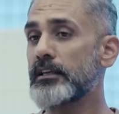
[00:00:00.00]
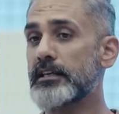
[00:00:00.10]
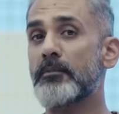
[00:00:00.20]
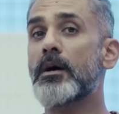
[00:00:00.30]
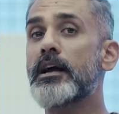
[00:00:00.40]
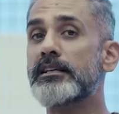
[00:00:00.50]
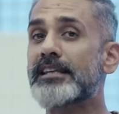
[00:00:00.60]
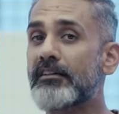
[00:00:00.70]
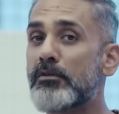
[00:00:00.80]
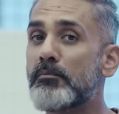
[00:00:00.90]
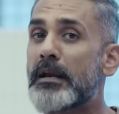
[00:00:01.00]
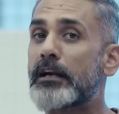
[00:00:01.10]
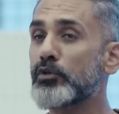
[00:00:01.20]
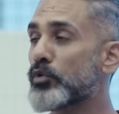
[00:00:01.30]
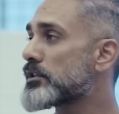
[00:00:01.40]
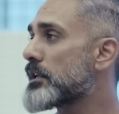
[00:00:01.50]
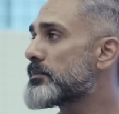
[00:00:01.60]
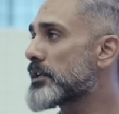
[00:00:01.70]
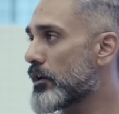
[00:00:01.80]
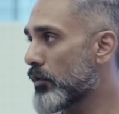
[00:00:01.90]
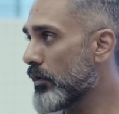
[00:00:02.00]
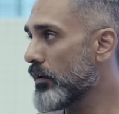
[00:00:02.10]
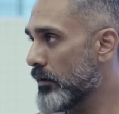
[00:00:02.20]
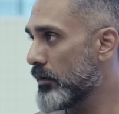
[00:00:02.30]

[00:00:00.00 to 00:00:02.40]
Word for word: Yamaha has never made those steps at all